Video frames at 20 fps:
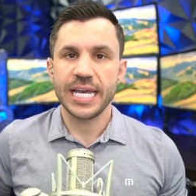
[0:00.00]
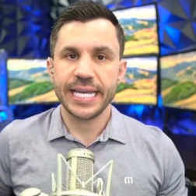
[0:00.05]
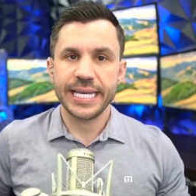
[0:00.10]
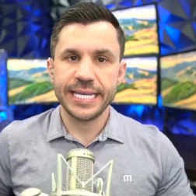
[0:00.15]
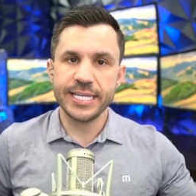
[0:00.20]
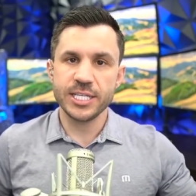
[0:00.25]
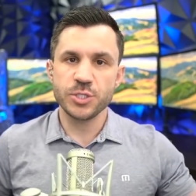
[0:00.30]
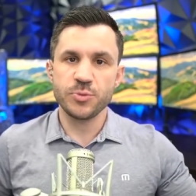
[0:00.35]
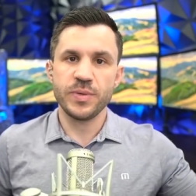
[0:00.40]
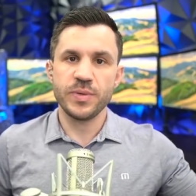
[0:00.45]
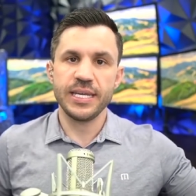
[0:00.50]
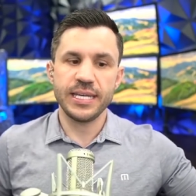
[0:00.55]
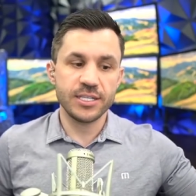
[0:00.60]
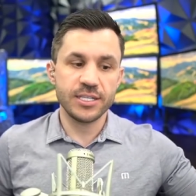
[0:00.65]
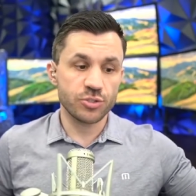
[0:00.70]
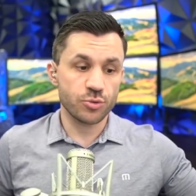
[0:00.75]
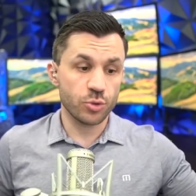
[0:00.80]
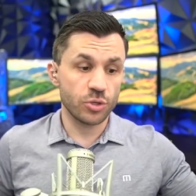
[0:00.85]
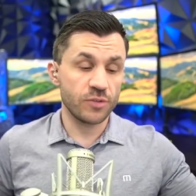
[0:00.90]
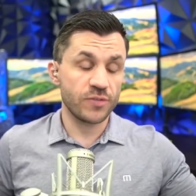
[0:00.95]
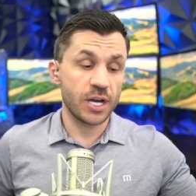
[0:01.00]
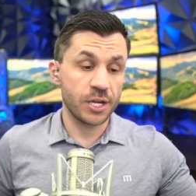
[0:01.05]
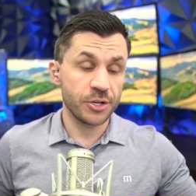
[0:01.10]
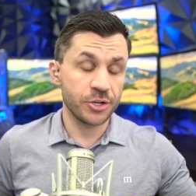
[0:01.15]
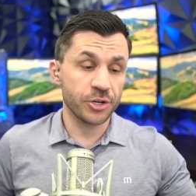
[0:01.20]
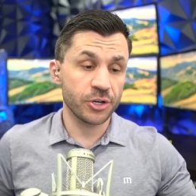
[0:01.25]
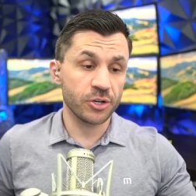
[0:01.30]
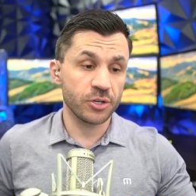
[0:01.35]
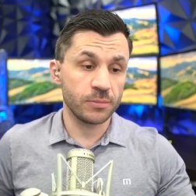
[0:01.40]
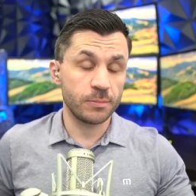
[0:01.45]
he's sort of
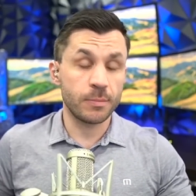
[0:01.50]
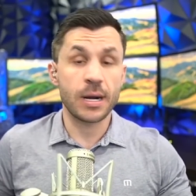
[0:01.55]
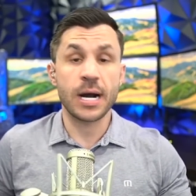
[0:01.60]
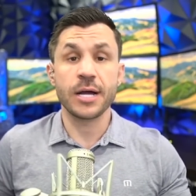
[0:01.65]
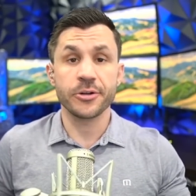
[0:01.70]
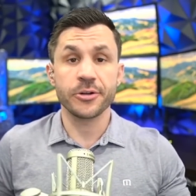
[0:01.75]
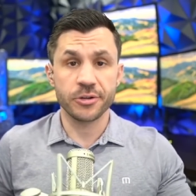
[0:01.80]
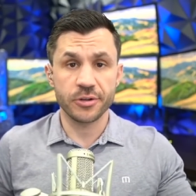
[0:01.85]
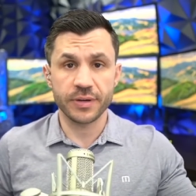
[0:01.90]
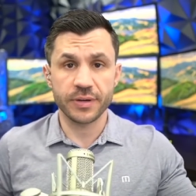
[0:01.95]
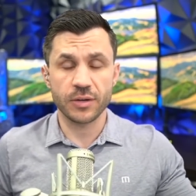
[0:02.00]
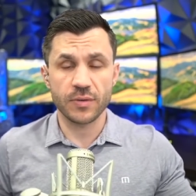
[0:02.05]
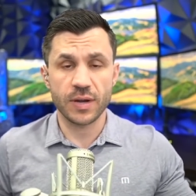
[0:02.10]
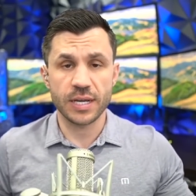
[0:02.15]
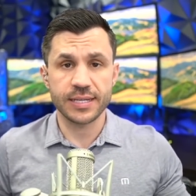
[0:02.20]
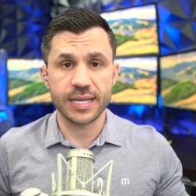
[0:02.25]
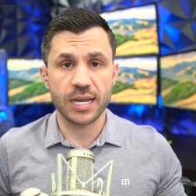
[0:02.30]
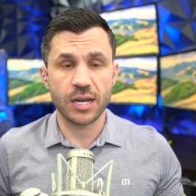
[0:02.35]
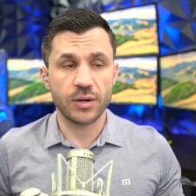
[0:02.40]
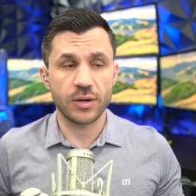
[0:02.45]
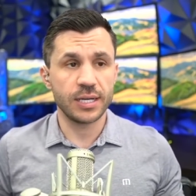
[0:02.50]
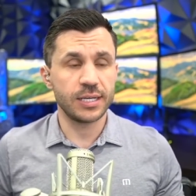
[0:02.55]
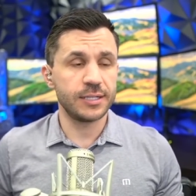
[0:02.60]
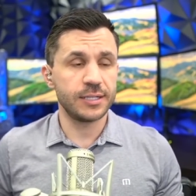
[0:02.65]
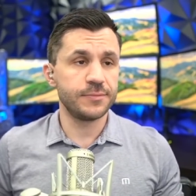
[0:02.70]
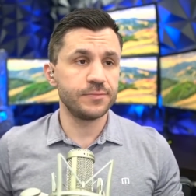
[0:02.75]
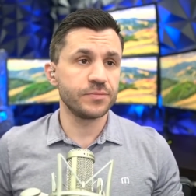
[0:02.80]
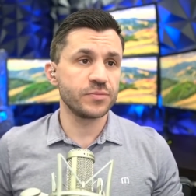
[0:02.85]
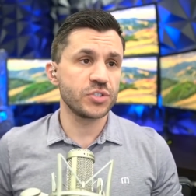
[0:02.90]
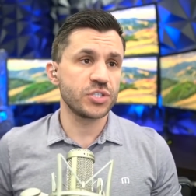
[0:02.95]
under monitoring right
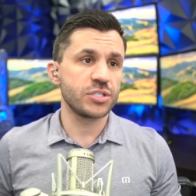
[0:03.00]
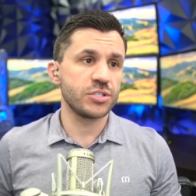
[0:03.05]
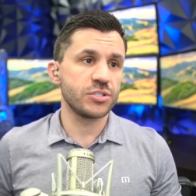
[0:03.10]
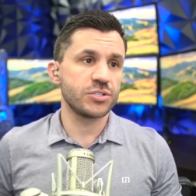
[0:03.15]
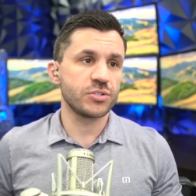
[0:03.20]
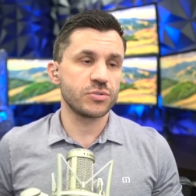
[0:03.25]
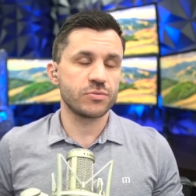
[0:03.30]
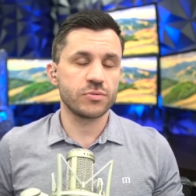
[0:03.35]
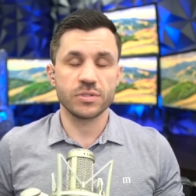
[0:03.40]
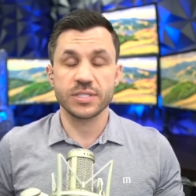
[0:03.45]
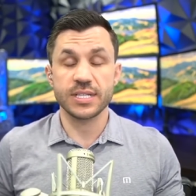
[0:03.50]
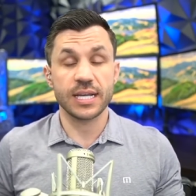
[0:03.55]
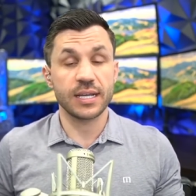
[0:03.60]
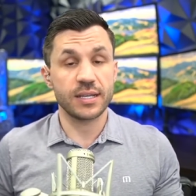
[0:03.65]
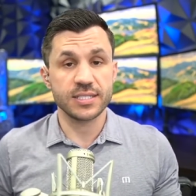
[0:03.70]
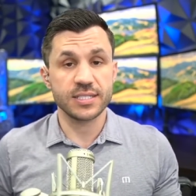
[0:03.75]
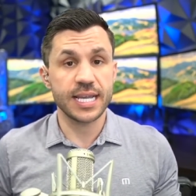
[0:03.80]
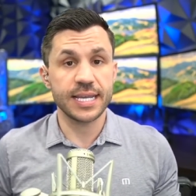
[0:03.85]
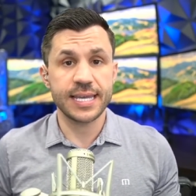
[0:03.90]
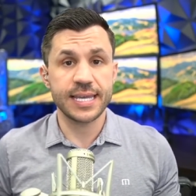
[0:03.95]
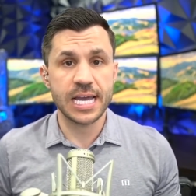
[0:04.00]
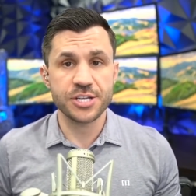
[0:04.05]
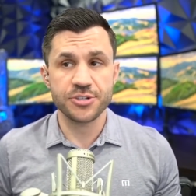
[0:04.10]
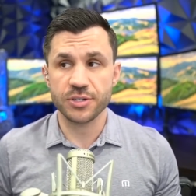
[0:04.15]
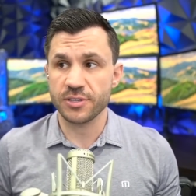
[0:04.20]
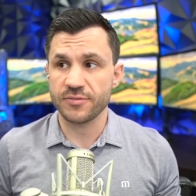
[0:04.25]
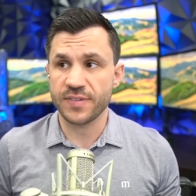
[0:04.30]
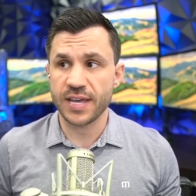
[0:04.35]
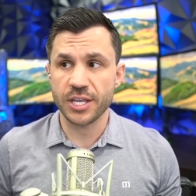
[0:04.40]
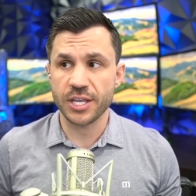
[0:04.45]
now, sort of
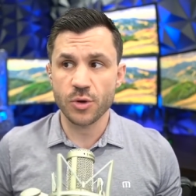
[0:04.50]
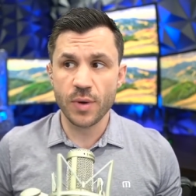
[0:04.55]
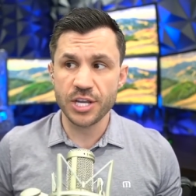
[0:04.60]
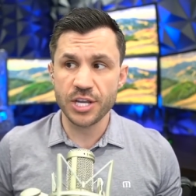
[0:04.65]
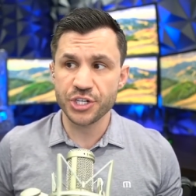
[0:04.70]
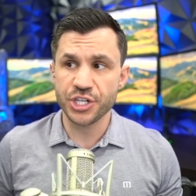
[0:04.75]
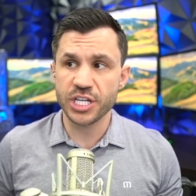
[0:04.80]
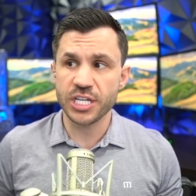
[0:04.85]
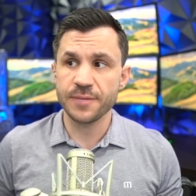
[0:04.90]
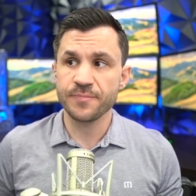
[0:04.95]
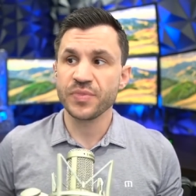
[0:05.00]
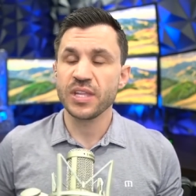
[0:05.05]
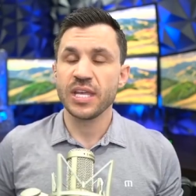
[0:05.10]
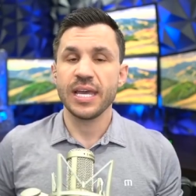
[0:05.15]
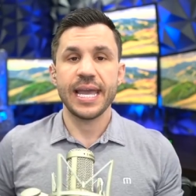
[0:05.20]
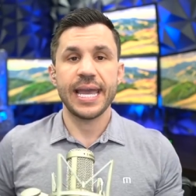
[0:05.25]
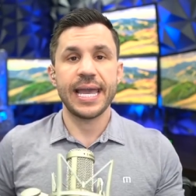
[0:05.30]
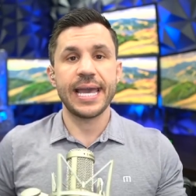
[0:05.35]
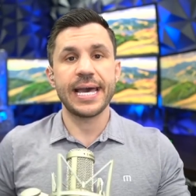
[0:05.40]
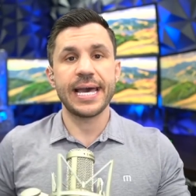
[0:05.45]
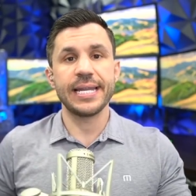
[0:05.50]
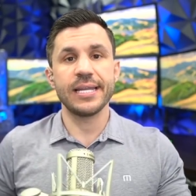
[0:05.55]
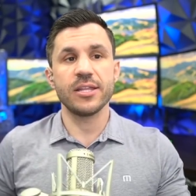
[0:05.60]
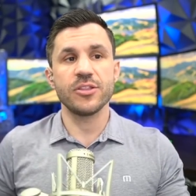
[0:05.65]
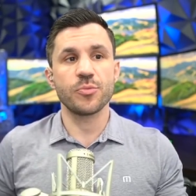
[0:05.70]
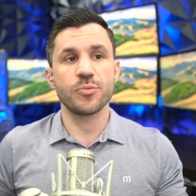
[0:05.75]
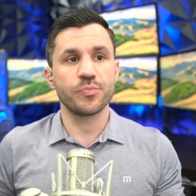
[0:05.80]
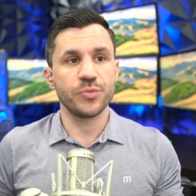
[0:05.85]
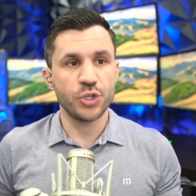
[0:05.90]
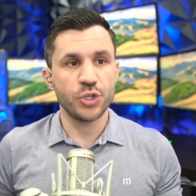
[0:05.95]
psychiatric evaluation, and
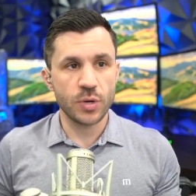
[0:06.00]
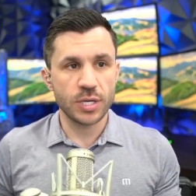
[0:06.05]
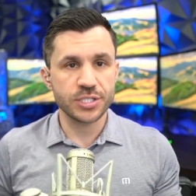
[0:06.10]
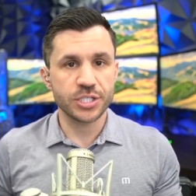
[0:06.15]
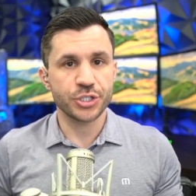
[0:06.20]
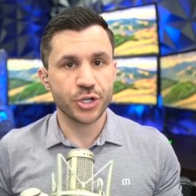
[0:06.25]
the U.S.